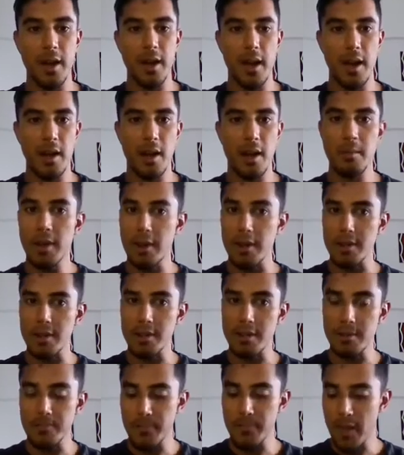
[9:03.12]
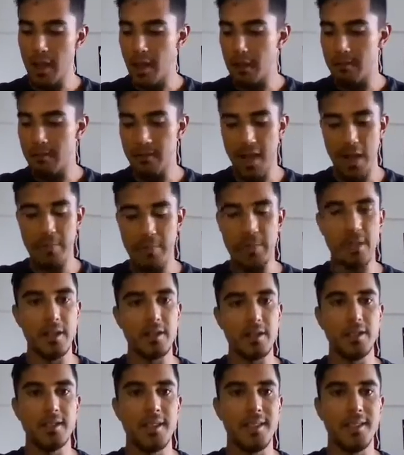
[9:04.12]
by our mothers, not
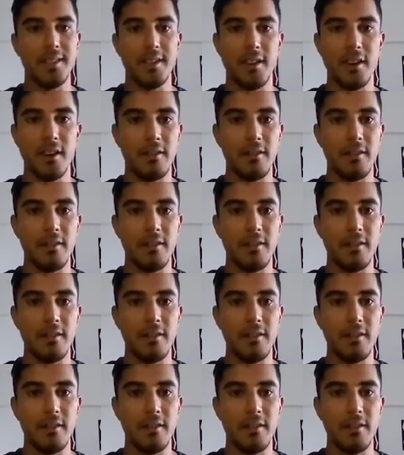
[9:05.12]
because that